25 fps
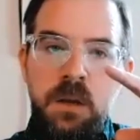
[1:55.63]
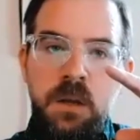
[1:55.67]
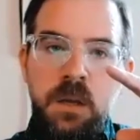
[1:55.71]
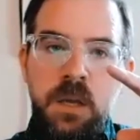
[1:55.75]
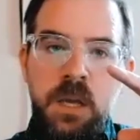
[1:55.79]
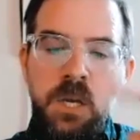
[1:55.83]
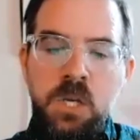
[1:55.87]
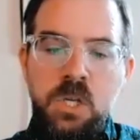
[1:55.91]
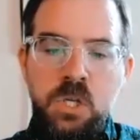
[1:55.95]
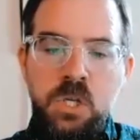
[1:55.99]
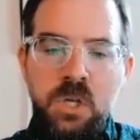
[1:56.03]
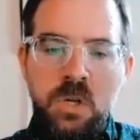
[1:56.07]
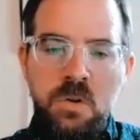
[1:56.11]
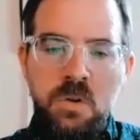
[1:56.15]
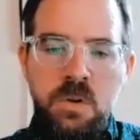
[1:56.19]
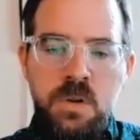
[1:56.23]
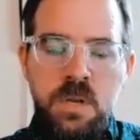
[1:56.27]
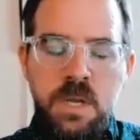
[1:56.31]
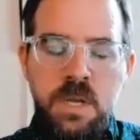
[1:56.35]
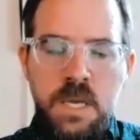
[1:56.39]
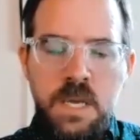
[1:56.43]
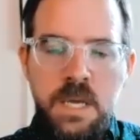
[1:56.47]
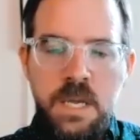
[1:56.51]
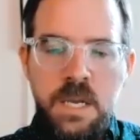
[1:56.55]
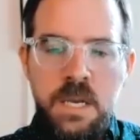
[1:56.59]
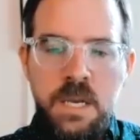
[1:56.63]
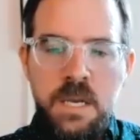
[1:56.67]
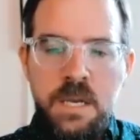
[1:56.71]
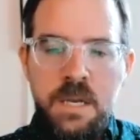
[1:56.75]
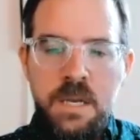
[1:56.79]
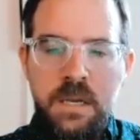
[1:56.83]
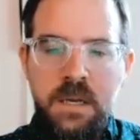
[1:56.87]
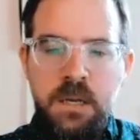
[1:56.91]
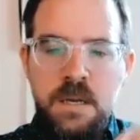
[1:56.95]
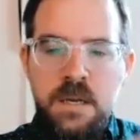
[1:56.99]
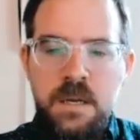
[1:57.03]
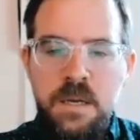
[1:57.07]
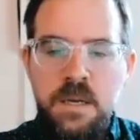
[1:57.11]
issued in
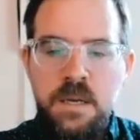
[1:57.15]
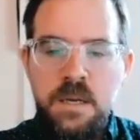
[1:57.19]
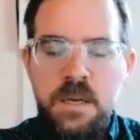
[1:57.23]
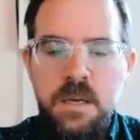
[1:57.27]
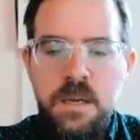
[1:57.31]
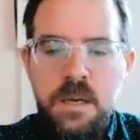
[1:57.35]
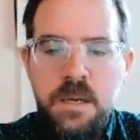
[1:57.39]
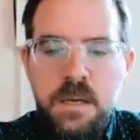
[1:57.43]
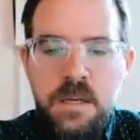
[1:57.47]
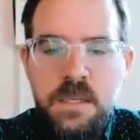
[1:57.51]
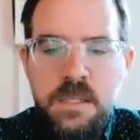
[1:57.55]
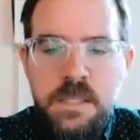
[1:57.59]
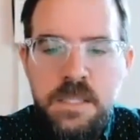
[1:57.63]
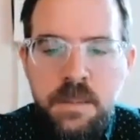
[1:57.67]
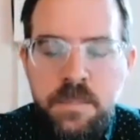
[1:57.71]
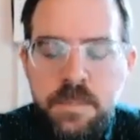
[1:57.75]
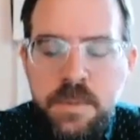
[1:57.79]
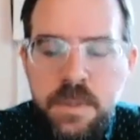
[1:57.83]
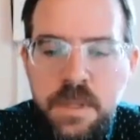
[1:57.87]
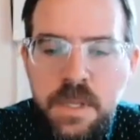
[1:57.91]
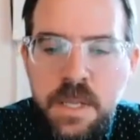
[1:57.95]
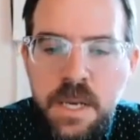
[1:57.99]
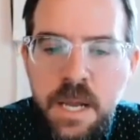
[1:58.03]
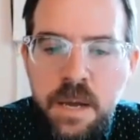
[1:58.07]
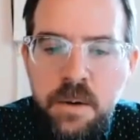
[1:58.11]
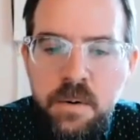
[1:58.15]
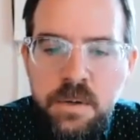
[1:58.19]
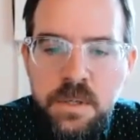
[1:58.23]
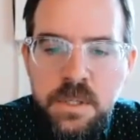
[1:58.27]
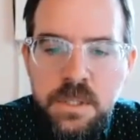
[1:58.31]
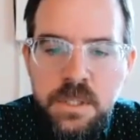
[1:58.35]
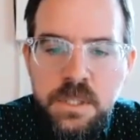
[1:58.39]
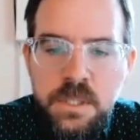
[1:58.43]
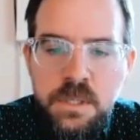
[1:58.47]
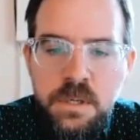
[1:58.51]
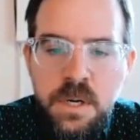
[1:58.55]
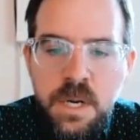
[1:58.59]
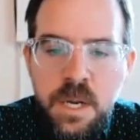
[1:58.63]
something that I would
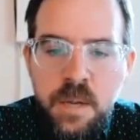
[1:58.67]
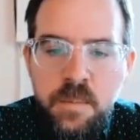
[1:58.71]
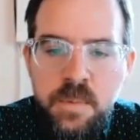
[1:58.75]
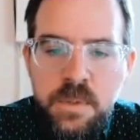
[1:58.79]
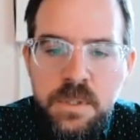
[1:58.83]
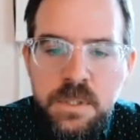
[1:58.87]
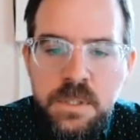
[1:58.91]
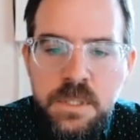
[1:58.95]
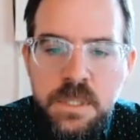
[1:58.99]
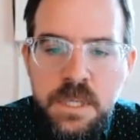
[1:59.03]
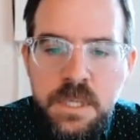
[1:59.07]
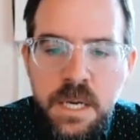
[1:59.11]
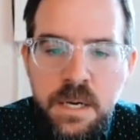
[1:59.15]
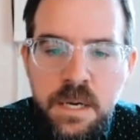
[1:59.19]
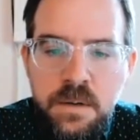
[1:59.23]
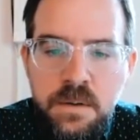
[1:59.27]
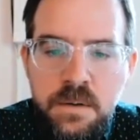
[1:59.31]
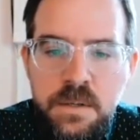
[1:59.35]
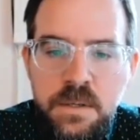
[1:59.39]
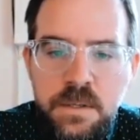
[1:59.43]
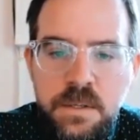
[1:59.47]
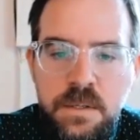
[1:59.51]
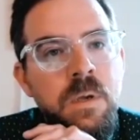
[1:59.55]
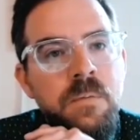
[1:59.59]
describe as doubt.